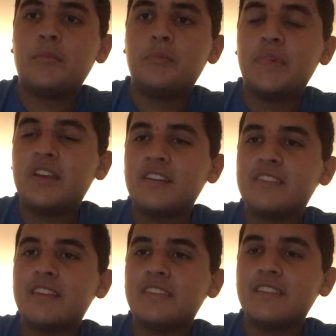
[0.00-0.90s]

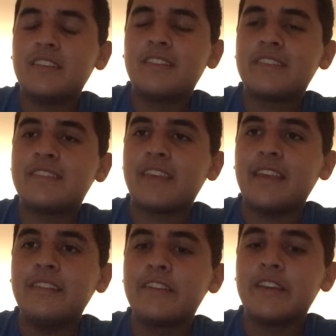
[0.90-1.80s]
Because that's
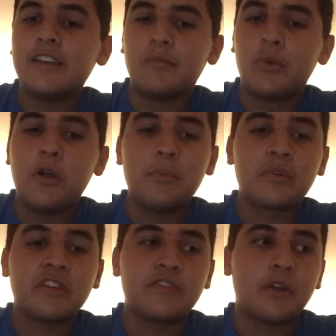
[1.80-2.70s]
insanely
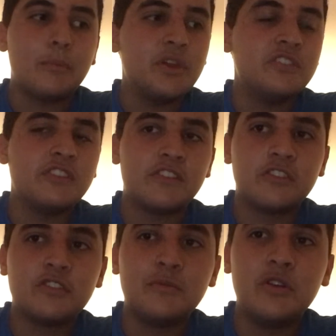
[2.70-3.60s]
inappropriate for a
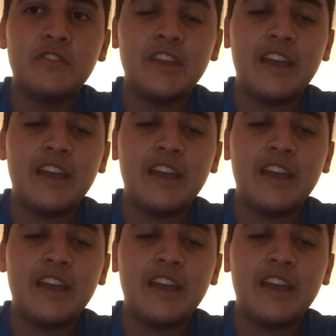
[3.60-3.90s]
PG-13 movie,